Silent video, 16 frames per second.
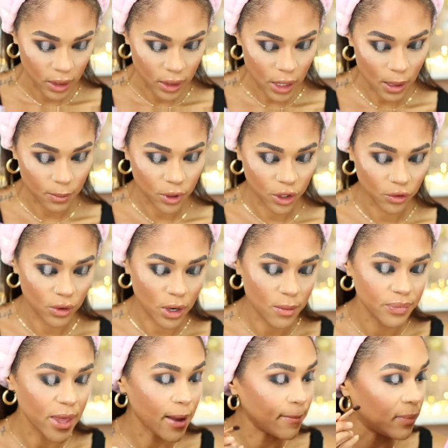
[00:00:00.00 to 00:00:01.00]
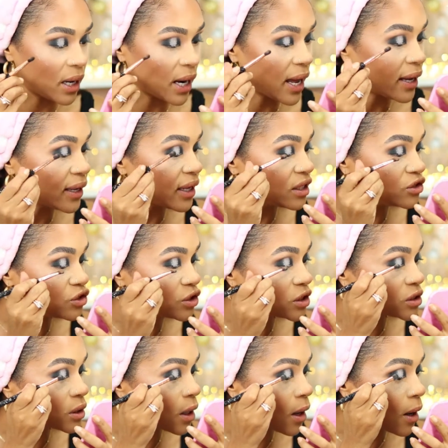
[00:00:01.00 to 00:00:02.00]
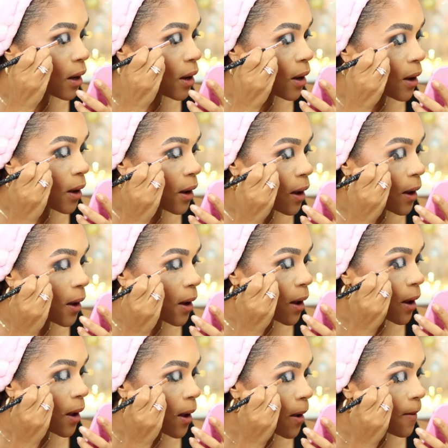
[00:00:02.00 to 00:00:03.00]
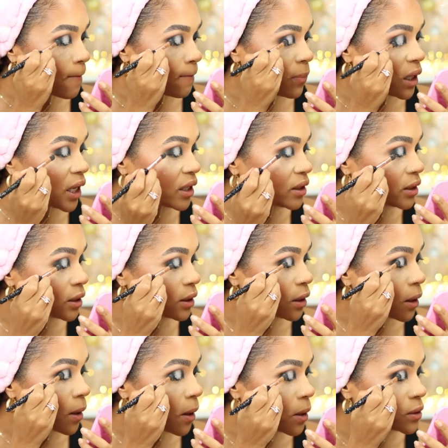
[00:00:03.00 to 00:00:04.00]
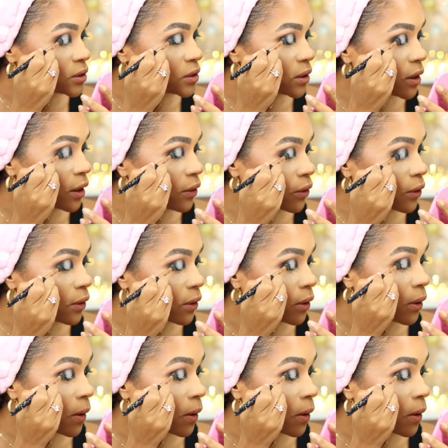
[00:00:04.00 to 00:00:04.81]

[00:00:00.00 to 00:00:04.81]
Now I'm going to grab that black and just blend it together.